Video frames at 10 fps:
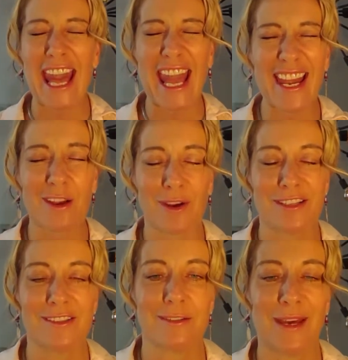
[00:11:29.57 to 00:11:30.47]
any
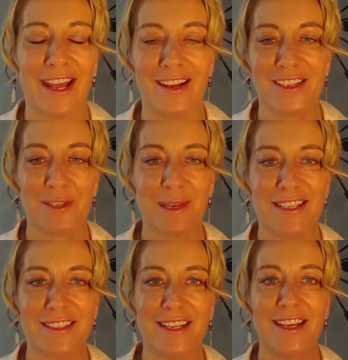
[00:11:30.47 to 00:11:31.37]
questions about energy
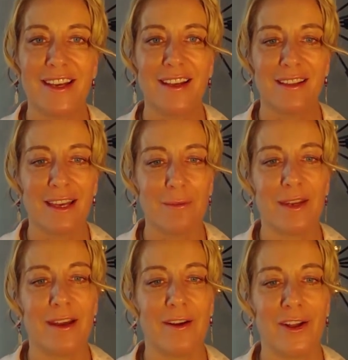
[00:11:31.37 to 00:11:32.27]
medicine, let me
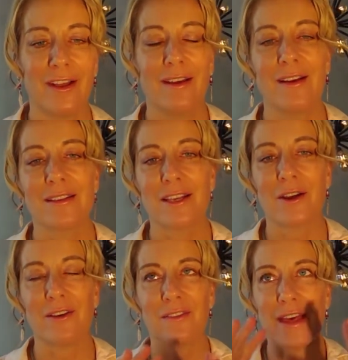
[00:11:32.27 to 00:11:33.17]
know. So
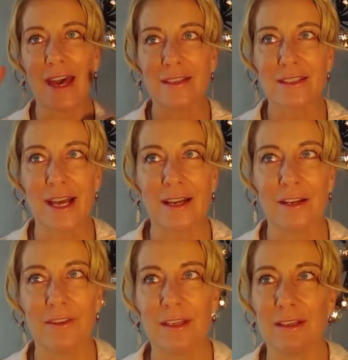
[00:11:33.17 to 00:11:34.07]
that's kind
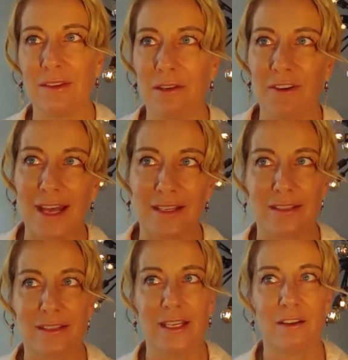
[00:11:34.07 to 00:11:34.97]
of the vast
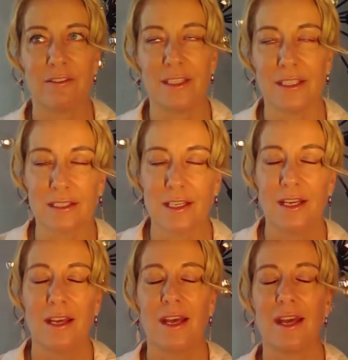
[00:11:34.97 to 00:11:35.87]
thing of this.
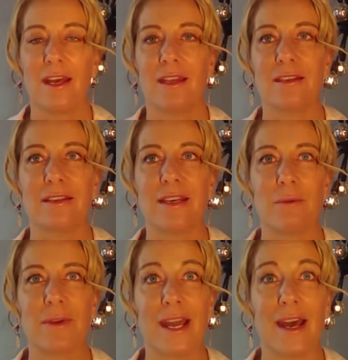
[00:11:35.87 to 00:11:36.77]
And
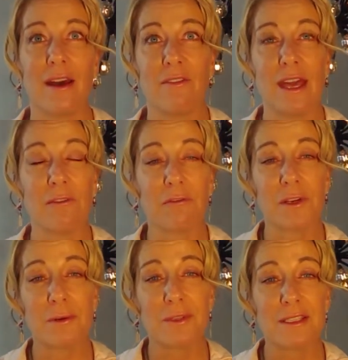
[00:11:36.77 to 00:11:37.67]
that we have a
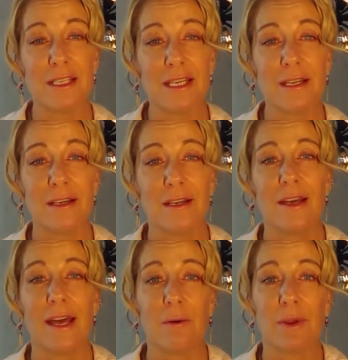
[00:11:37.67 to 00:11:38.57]
frequency
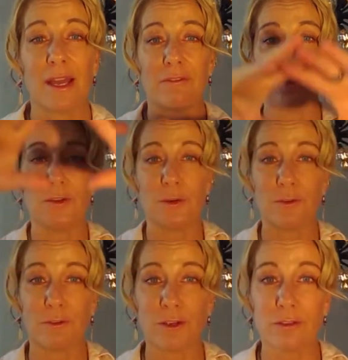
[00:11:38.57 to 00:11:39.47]
and we have a
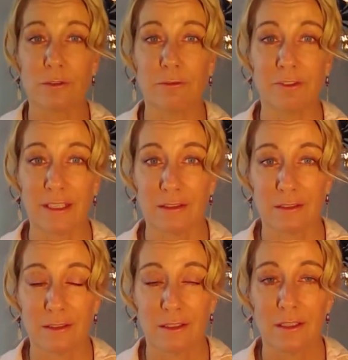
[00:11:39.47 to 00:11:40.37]
universal field.
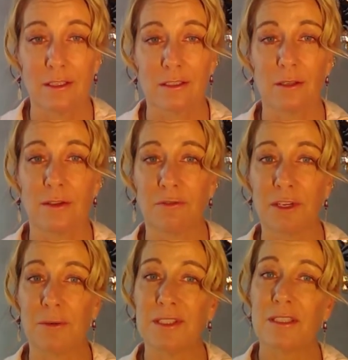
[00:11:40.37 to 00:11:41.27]
So the
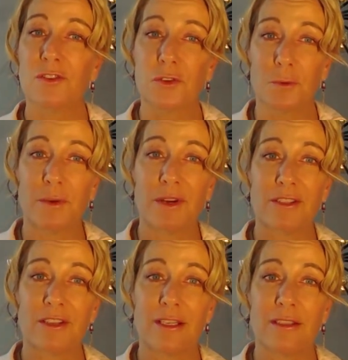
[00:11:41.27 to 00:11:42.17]
frequency is Schumann
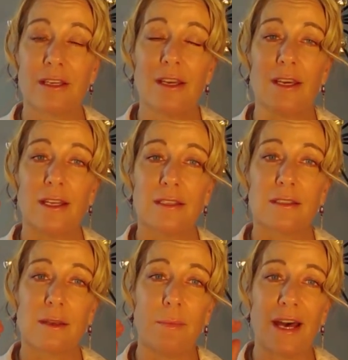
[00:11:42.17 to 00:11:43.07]
Resonance.
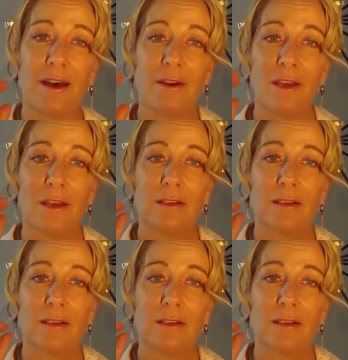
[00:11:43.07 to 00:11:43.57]
It's about